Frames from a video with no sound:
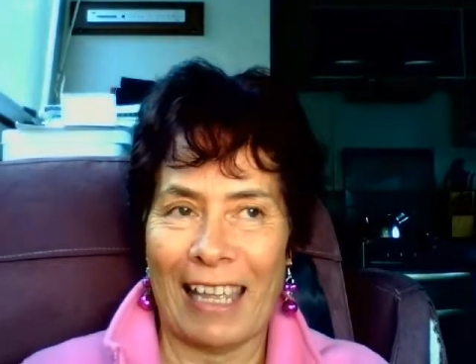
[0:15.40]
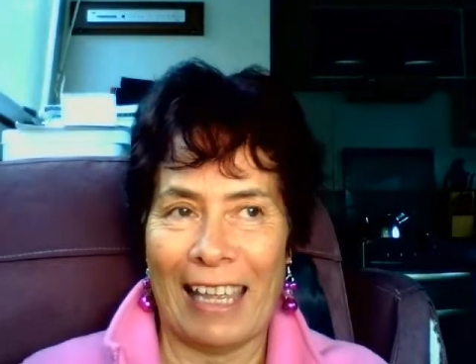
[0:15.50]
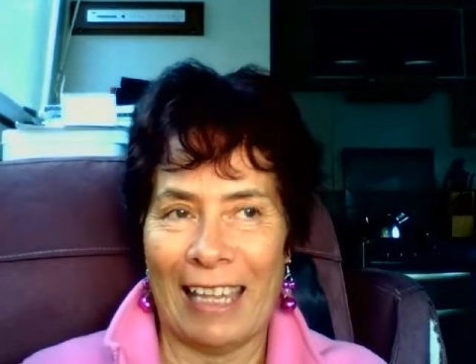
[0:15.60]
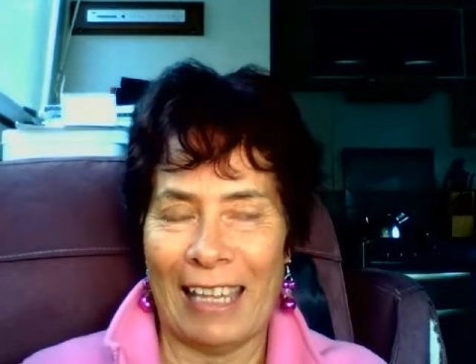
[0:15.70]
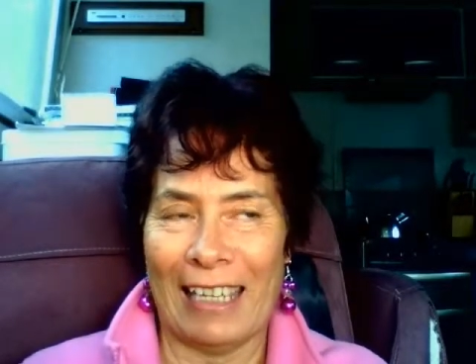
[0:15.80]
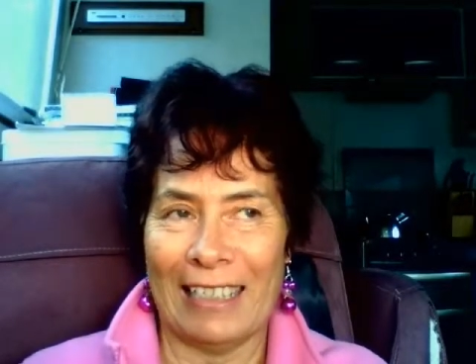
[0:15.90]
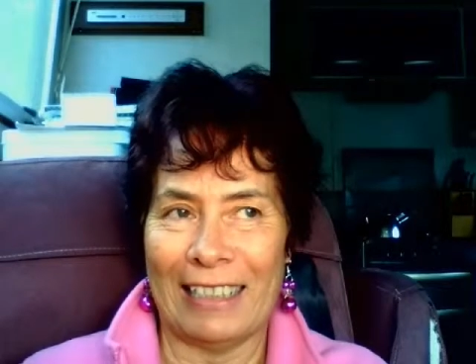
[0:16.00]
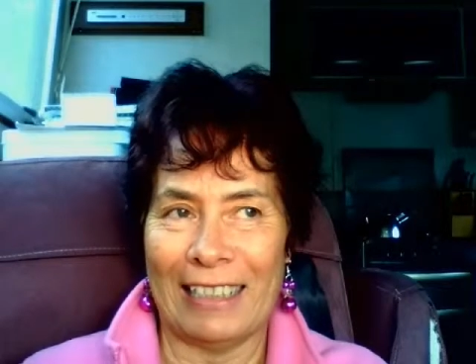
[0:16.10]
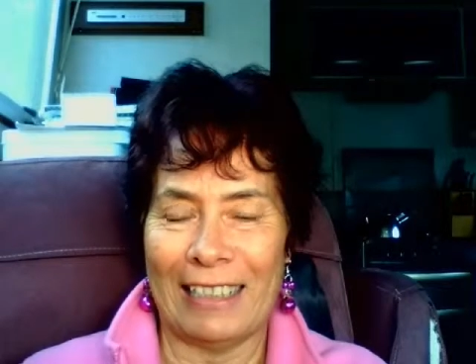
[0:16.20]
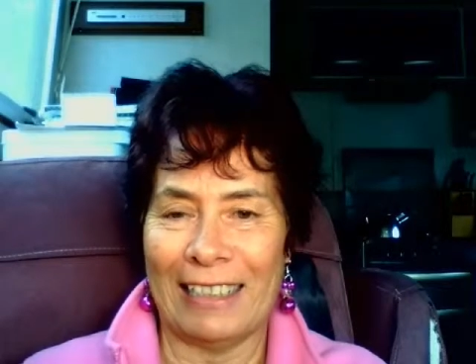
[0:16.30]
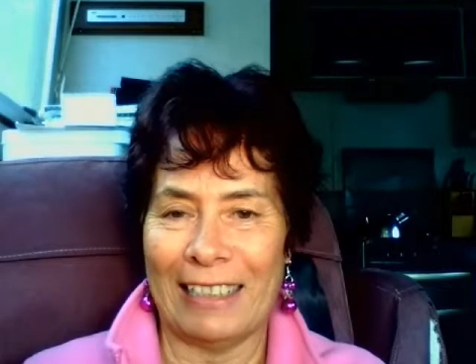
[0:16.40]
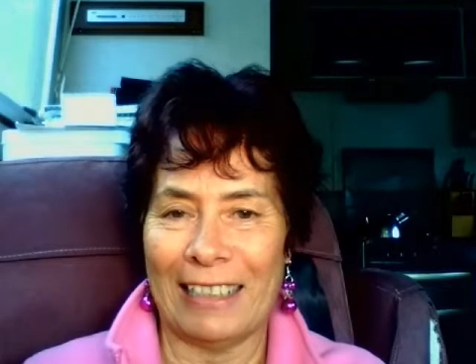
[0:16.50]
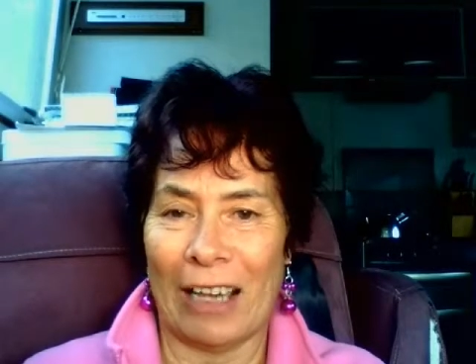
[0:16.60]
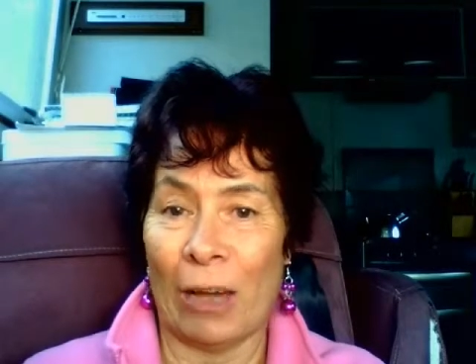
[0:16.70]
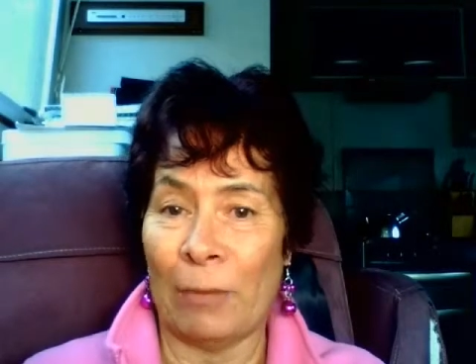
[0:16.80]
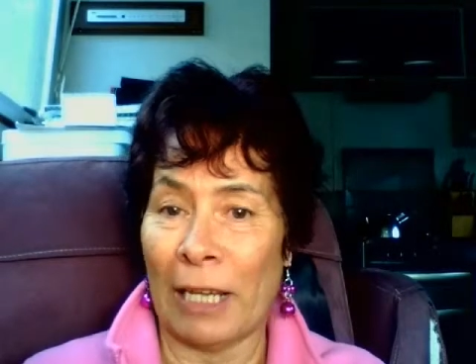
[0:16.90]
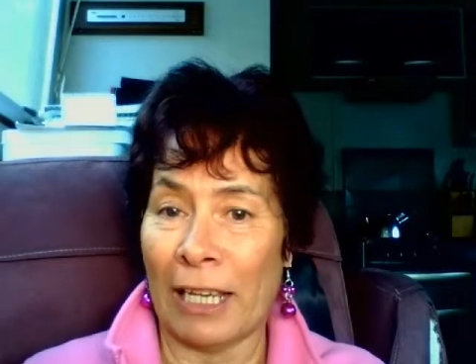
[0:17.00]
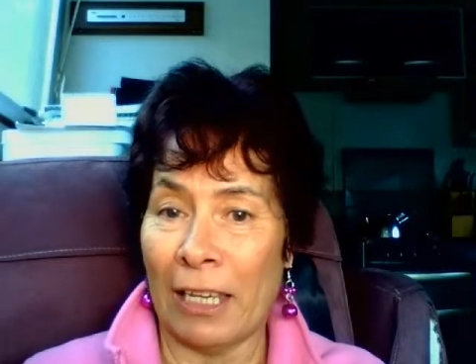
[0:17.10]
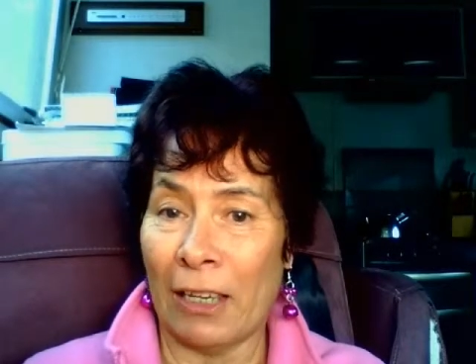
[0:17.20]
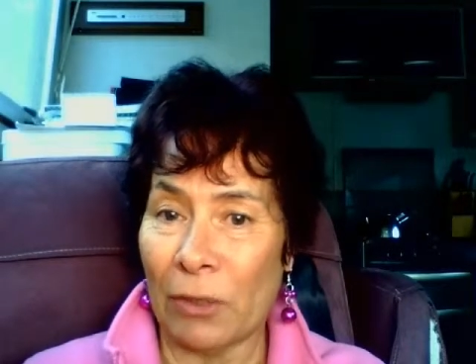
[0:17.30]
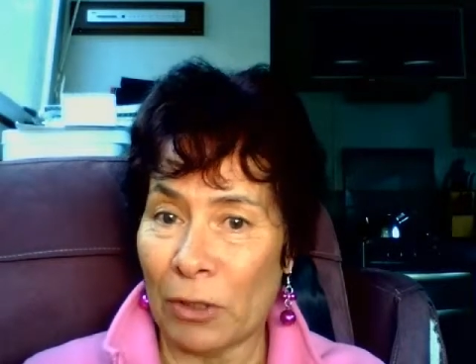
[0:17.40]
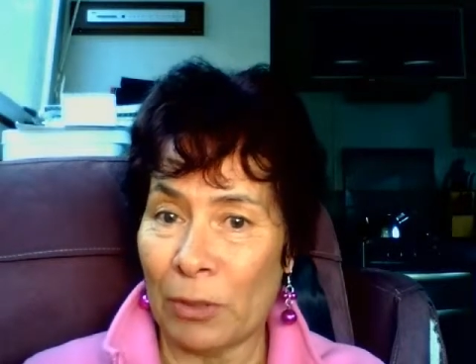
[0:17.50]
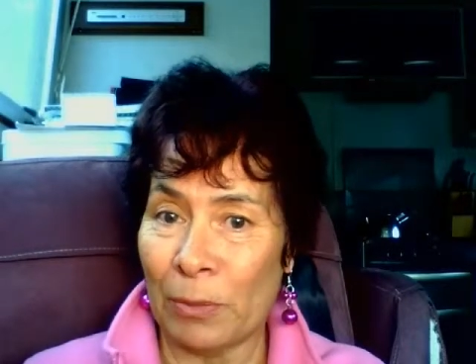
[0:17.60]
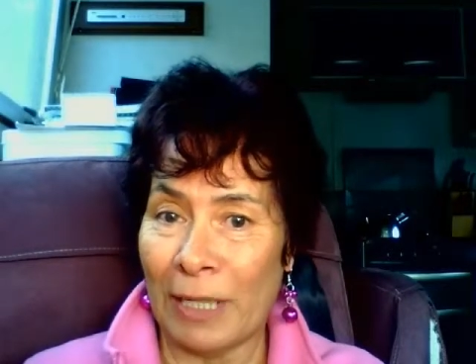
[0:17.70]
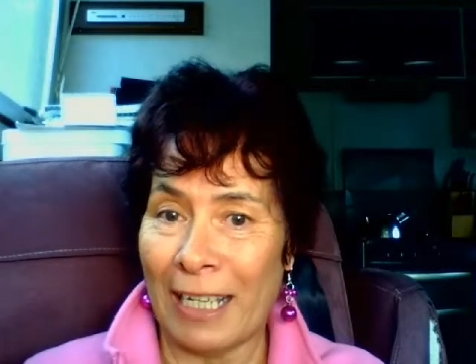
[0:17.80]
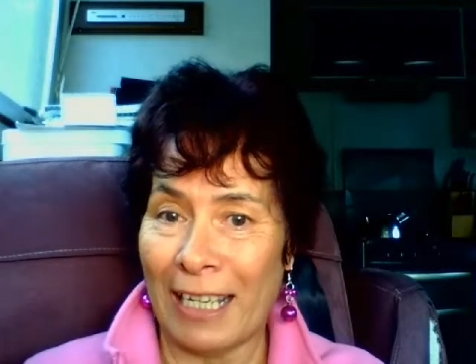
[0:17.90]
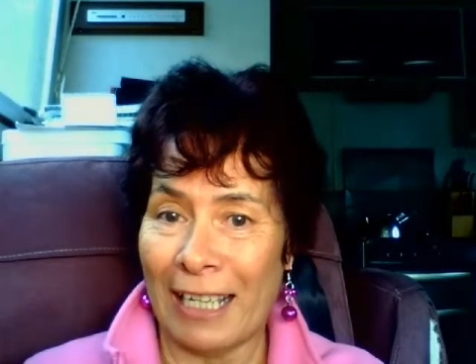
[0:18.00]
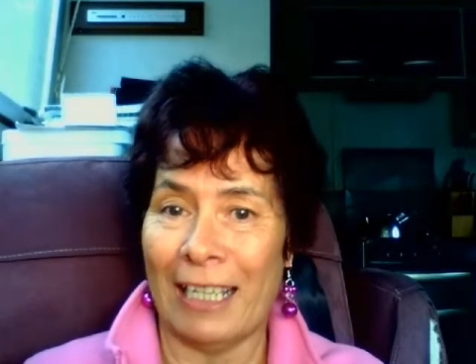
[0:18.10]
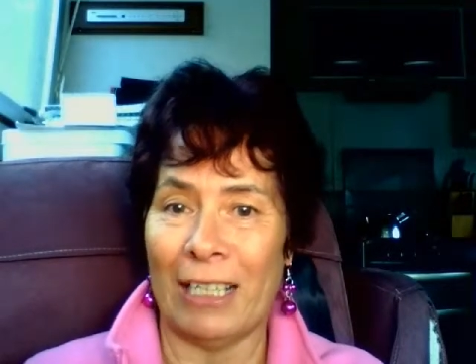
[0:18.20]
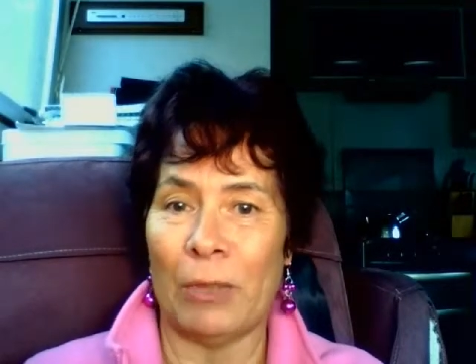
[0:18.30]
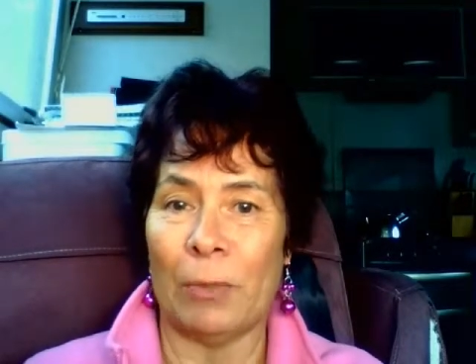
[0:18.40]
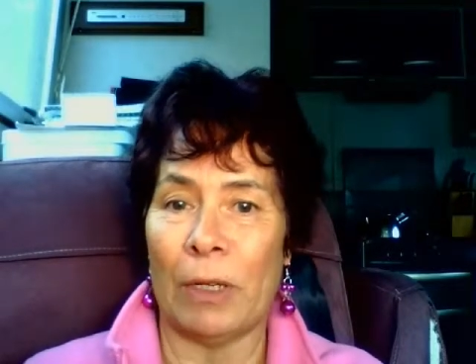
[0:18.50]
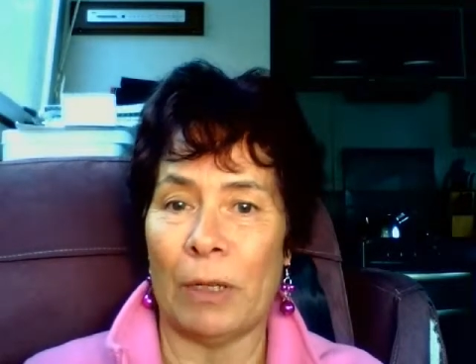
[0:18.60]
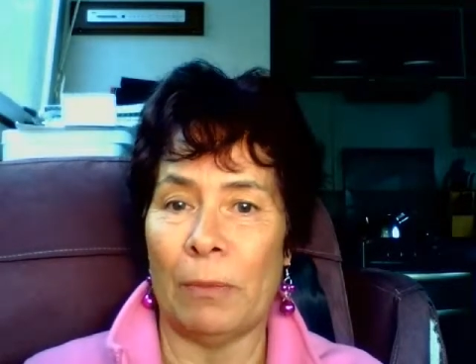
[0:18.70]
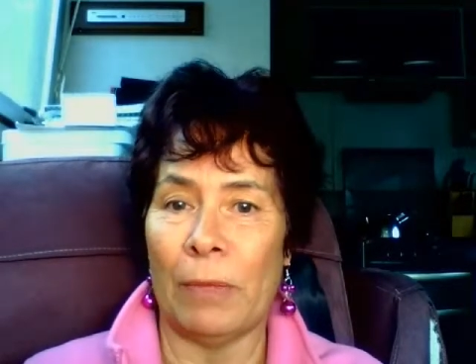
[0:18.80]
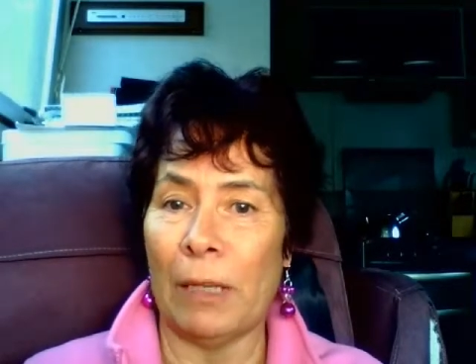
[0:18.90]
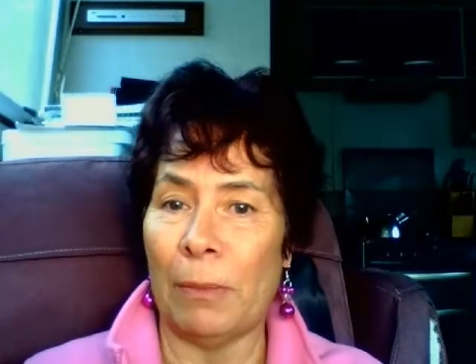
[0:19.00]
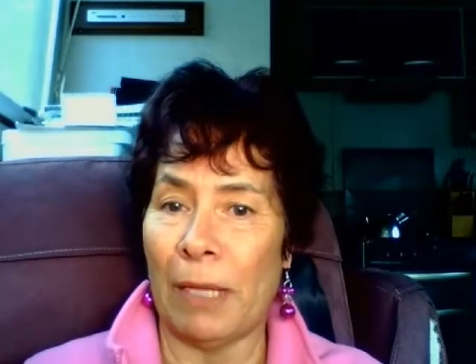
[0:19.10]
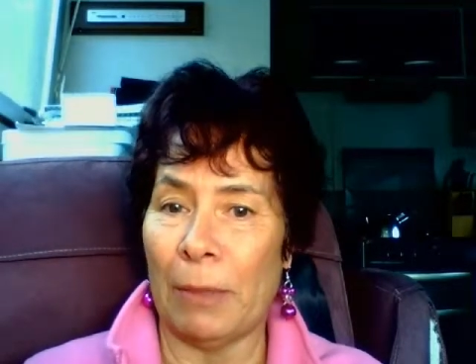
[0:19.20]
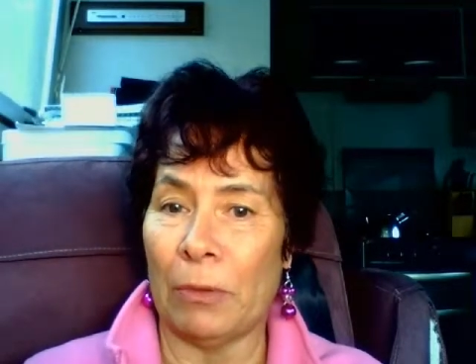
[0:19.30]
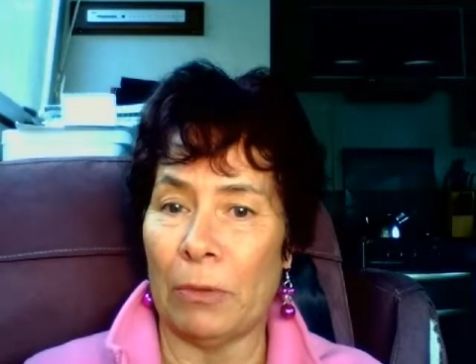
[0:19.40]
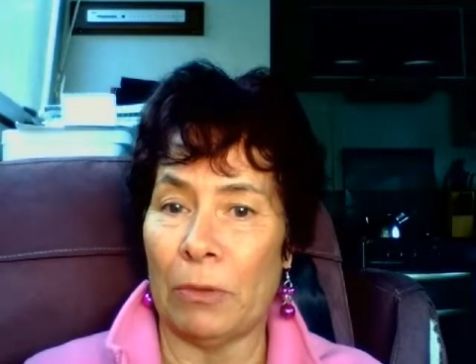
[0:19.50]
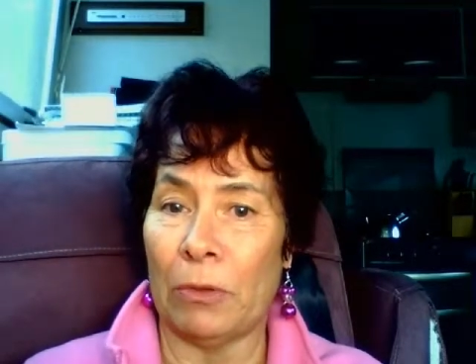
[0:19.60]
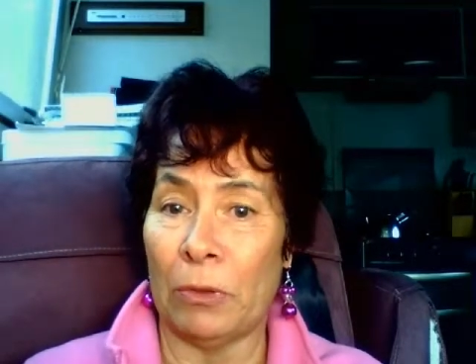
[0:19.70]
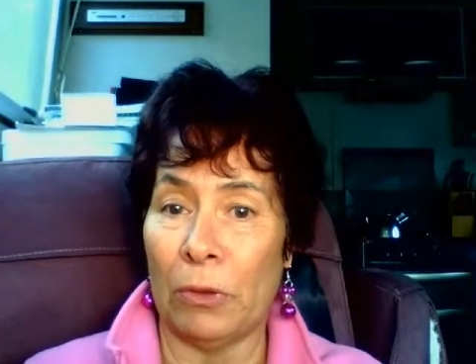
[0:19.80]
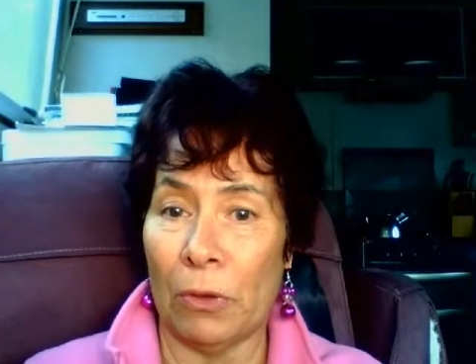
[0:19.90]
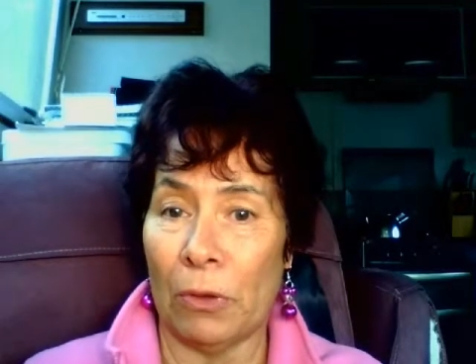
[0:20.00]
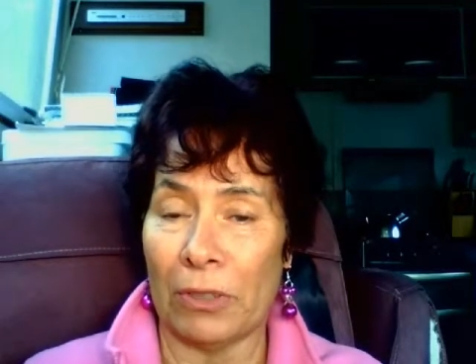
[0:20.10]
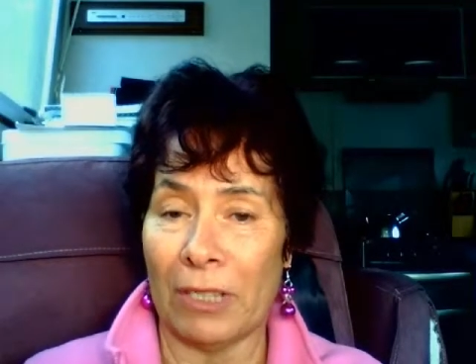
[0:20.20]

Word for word: And I'm lucky I've got to my age, but many people do not.